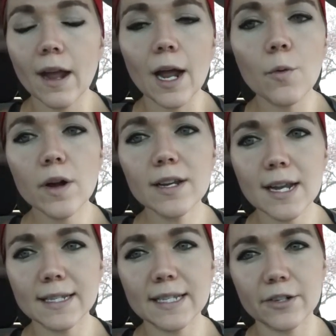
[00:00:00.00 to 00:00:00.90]
I wouldn't
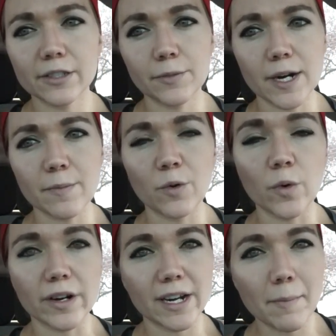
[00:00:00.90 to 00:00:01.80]
necessarily recommend
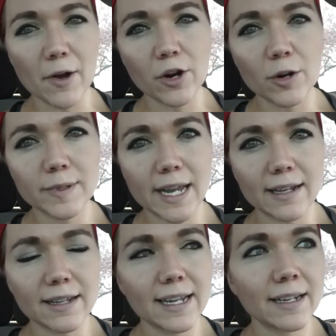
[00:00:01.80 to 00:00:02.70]
worrying about carb
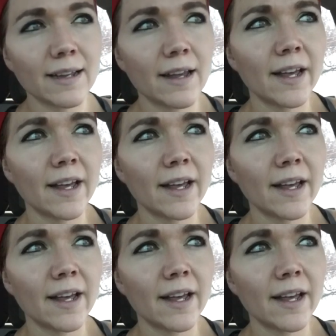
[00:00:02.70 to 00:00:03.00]
cycling.